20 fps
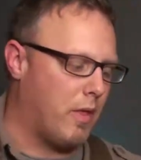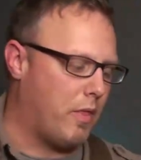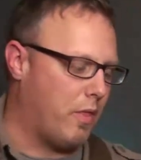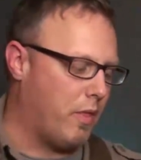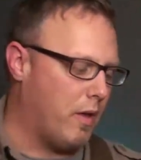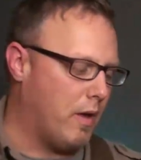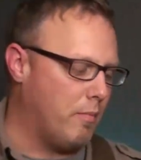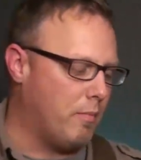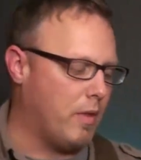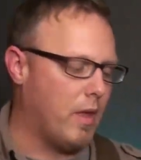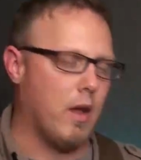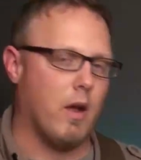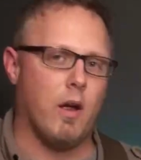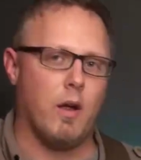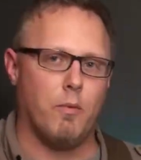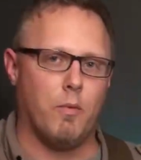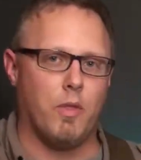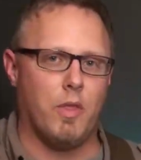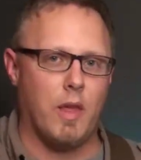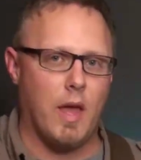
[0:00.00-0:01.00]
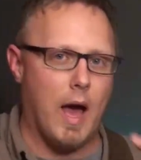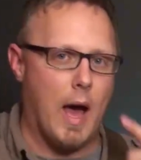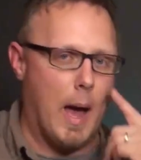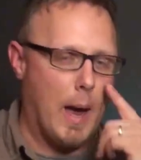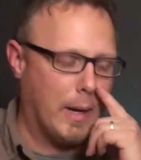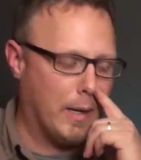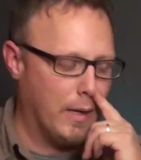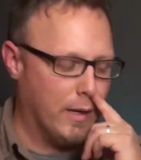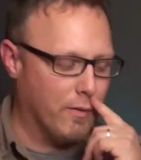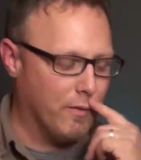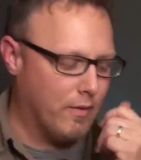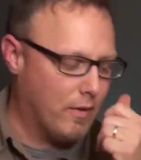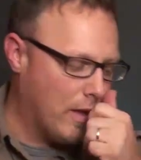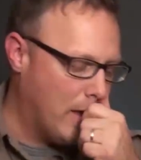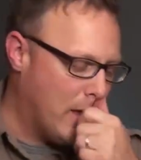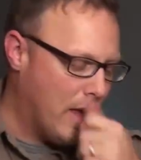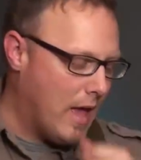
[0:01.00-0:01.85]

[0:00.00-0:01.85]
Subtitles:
thumb there and with the octaves.